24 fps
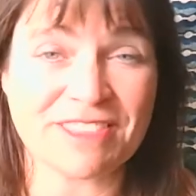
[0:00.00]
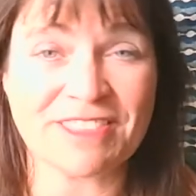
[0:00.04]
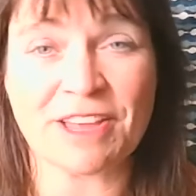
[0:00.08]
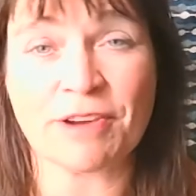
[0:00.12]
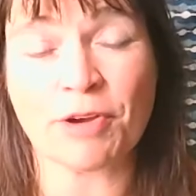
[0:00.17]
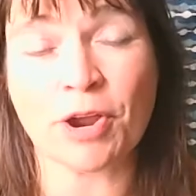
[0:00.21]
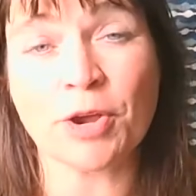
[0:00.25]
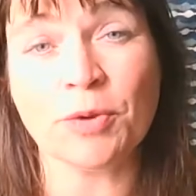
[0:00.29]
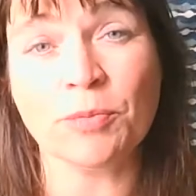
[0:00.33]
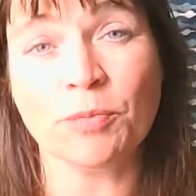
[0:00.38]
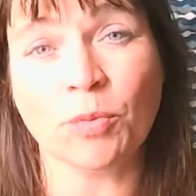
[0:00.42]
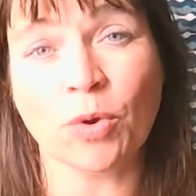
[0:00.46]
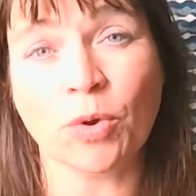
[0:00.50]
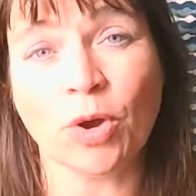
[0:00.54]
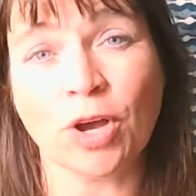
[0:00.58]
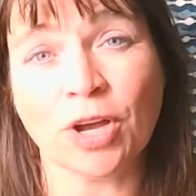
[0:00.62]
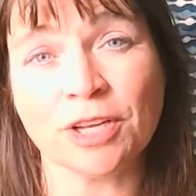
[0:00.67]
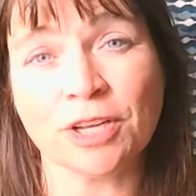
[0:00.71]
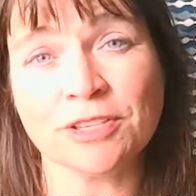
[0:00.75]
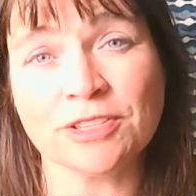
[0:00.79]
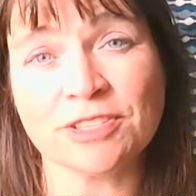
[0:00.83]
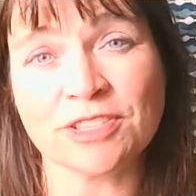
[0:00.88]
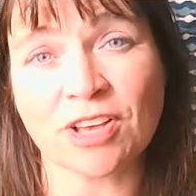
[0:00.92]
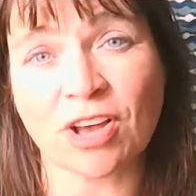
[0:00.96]
in their own
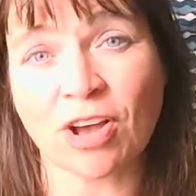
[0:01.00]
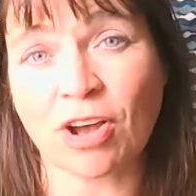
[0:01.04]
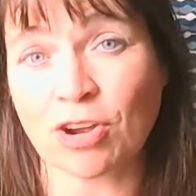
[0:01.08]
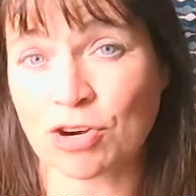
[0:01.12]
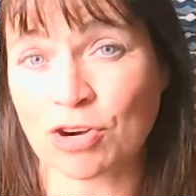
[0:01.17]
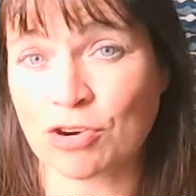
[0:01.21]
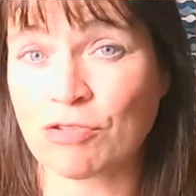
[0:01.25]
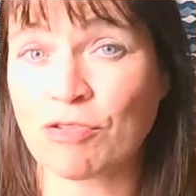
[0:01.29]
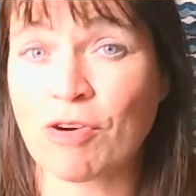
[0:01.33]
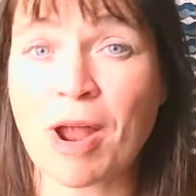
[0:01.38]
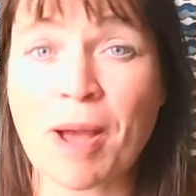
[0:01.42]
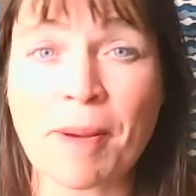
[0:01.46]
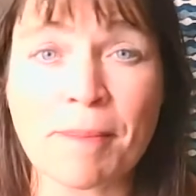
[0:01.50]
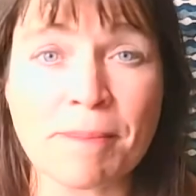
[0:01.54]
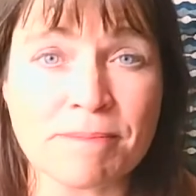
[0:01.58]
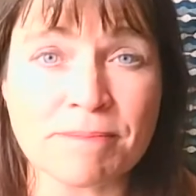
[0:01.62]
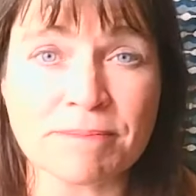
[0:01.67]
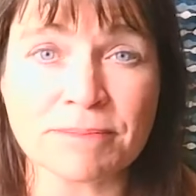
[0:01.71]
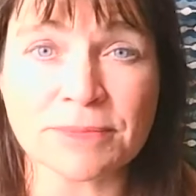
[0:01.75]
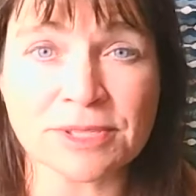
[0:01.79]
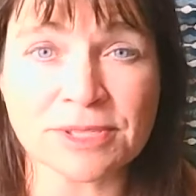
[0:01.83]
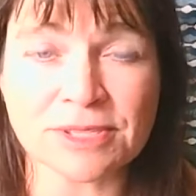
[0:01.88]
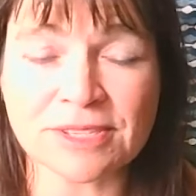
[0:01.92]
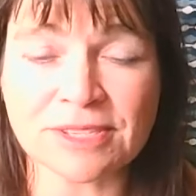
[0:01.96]
words, are
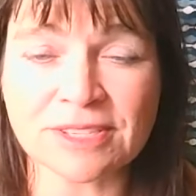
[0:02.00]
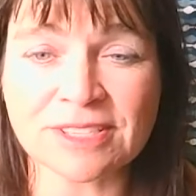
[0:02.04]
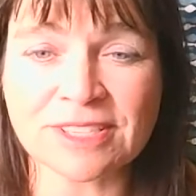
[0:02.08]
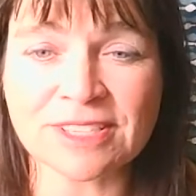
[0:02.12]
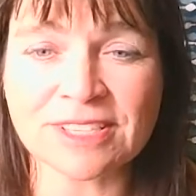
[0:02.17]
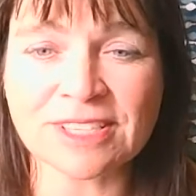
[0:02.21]
crumbs.